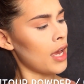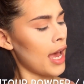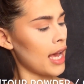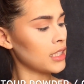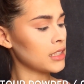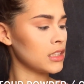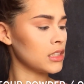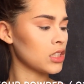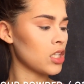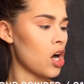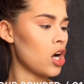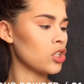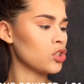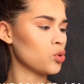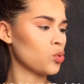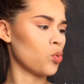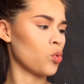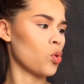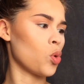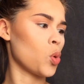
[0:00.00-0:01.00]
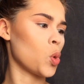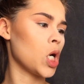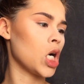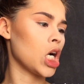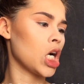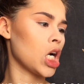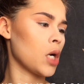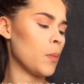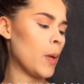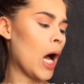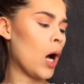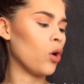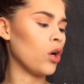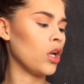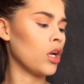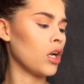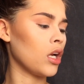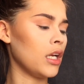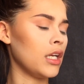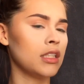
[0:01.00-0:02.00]
Essence Contour
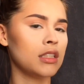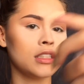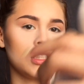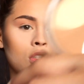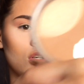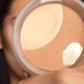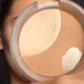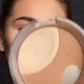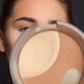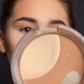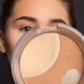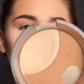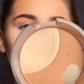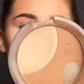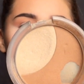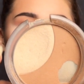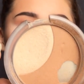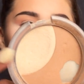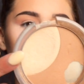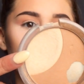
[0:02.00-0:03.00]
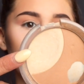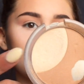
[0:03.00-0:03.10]
Powder in 01 Light.